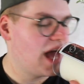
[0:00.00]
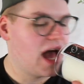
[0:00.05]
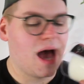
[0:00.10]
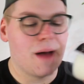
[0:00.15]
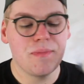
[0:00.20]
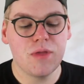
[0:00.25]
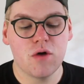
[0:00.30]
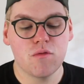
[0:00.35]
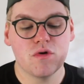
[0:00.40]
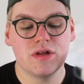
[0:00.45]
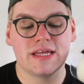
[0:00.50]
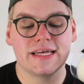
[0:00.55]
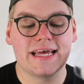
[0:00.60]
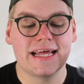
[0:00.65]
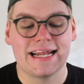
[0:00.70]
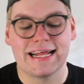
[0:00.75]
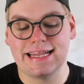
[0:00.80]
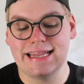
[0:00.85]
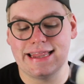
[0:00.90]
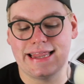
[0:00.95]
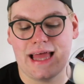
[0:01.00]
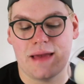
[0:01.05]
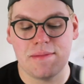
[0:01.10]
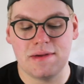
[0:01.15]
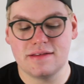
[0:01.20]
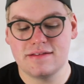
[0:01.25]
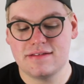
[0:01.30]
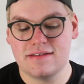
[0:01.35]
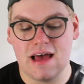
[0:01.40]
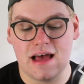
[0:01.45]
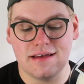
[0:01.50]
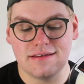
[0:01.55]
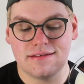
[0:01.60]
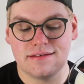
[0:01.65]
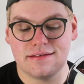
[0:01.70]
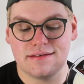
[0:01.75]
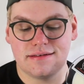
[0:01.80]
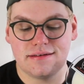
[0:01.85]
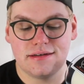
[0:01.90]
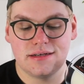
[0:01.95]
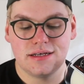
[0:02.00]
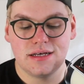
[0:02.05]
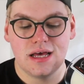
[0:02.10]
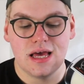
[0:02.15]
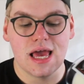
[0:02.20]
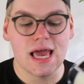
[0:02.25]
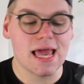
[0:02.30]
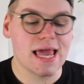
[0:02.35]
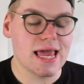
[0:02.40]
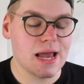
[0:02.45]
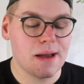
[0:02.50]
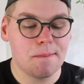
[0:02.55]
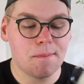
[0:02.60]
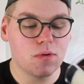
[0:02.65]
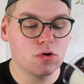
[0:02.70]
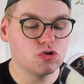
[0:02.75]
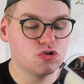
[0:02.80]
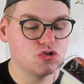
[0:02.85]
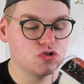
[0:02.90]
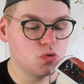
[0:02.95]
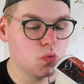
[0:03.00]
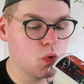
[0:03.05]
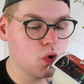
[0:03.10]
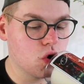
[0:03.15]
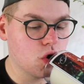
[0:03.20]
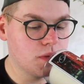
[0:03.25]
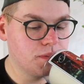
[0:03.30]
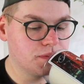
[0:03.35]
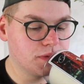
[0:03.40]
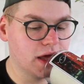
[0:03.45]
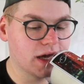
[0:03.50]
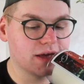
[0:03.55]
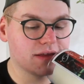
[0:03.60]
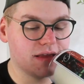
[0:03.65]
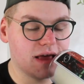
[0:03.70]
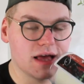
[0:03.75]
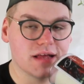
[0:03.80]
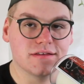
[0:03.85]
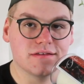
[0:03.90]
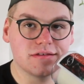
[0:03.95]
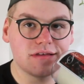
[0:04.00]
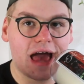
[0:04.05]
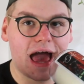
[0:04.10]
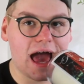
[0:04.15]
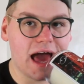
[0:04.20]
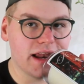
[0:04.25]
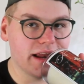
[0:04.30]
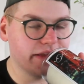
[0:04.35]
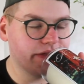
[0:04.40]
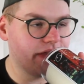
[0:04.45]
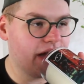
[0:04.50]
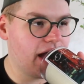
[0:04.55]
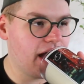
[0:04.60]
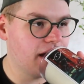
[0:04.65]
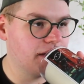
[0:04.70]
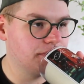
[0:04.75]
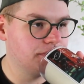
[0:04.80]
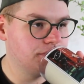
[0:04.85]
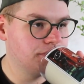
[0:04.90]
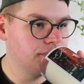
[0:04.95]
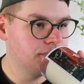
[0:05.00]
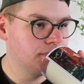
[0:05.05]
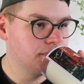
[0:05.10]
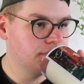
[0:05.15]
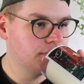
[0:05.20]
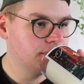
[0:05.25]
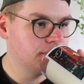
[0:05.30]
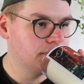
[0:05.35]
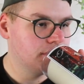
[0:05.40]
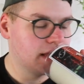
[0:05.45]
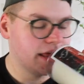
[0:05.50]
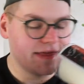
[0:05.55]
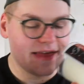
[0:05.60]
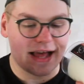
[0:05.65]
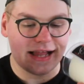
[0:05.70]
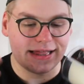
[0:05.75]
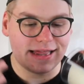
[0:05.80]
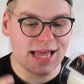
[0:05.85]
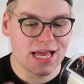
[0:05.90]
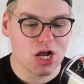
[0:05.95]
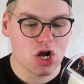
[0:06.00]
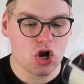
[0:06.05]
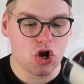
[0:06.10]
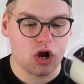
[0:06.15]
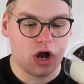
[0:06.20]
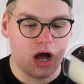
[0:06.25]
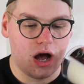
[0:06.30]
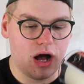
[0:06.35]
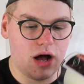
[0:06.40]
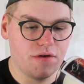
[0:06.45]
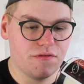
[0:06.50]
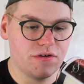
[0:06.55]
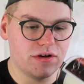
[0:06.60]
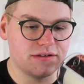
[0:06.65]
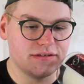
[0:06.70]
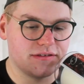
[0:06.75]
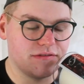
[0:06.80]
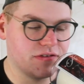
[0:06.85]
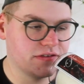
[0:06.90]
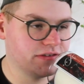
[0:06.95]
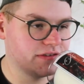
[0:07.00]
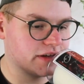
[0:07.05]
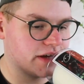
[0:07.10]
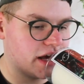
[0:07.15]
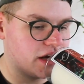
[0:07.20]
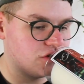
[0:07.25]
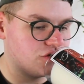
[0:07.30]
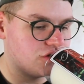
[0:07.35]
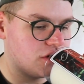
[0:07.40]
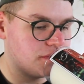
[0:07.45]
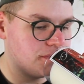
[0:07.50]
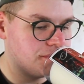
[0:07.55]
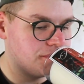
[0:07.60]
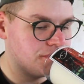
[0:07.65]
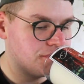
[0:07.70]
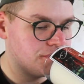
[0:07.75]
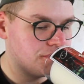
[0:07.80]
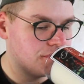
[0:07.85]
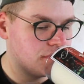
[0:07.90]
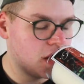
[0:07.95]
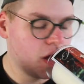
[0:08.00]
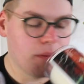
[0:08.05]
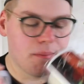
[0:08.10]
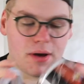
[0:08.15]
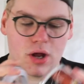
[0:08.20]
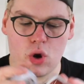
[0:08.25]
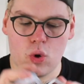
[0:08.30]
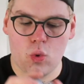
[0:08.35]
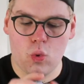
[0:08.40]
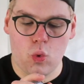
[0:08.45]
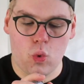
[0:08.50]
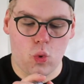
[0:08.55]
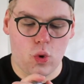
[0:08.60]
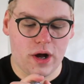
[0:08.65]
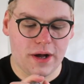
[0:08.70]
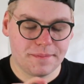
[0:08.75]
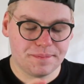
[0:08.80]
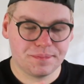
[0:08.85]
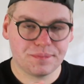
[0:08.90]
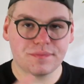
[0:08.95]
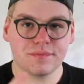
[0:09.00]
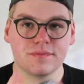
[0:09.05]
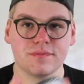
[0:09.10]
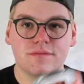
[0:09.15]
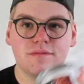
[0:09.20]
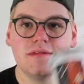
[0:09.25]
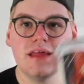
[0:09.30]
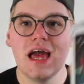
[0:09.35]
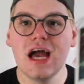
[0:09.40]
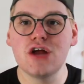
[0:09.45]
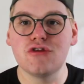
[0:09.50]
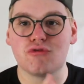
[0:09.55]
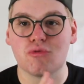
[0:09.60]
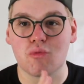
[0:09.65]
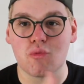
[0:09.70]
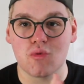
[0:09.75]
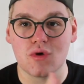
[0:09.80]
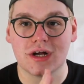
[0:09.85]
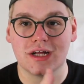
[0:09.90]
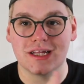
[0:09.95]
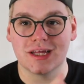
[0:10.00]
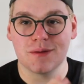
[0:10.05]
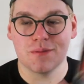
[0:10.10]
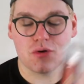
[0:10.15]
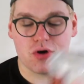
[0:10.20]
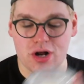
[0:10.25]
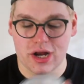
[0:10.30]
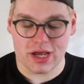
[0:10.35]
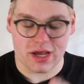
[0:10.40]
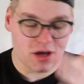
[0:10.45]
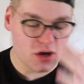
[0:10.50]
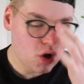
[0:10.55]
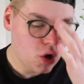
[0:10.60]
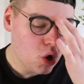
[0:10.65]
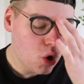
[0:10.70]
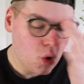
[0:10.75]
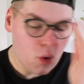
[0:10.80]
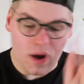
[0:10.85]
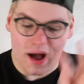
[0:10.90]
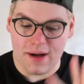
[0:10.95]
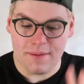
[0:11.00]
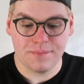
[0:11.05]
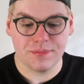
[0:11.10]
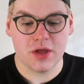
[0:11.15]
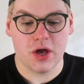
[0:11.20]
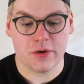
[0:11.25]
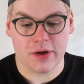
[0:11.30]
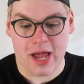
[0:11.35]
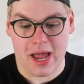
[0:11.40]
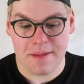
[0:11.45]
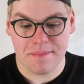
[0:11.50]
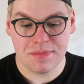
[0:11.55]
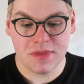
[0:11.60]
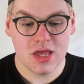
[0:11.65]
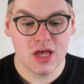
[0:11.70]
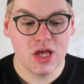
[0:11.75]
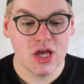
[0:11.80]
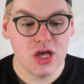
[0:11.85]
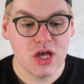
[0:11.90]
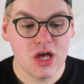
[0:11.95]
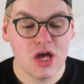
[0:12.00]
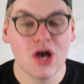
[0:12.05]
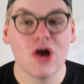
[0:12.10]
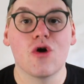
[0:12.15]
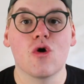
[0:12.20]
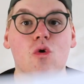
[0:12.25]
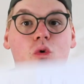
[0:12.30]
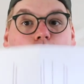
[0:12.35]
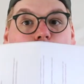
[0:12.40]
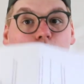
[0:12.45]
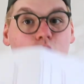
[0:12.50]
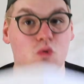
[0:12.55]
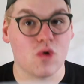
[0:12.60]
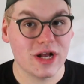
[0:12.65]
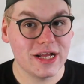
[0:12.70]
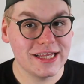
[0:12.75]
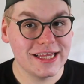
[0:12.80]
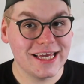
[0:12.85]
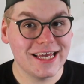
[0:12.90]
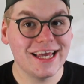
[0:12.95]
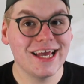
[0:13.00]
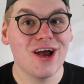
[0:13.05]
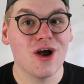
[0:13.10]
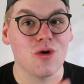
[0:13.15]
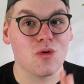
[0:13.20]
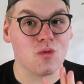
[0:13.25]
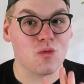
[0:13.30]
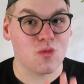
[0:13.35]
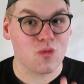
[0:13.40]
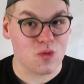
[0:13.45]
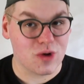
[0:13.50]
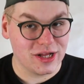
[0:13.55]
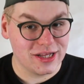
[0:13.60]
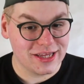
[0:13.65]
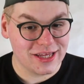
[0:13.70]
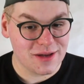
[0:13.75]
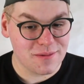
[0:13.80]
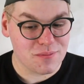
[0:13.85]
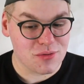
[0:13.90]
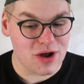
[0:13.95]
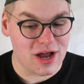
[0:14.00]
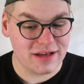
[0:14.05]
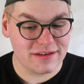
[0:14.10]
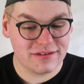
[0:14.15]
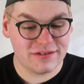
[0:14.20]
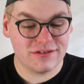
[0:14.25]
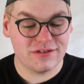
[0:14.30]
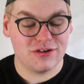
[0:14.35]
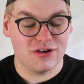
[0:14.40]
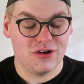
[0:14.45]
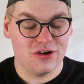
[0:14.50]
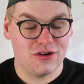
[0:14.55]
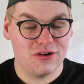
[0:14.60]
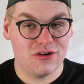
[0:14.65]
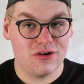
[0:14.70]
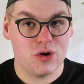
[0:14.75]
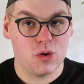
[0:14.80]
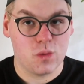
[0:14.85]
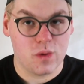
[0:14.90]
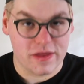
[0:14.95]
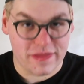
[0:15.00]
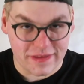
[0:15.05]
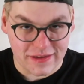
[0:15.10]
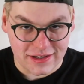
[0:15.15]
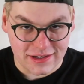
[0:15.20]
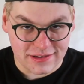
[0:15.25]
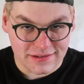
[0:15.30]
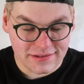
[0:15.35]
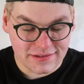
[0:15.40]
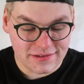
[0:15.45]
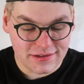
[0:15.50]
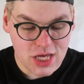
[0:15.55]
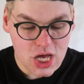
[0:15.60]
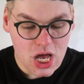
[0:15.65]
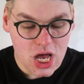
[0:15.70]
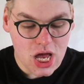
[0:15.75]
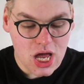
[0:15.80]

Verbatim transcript: I'm not really getting lemon zest. Amber, sure, like it's adding that, that layer of sophistication. But ooh, that's really pretty. Okay really, really impressed with these.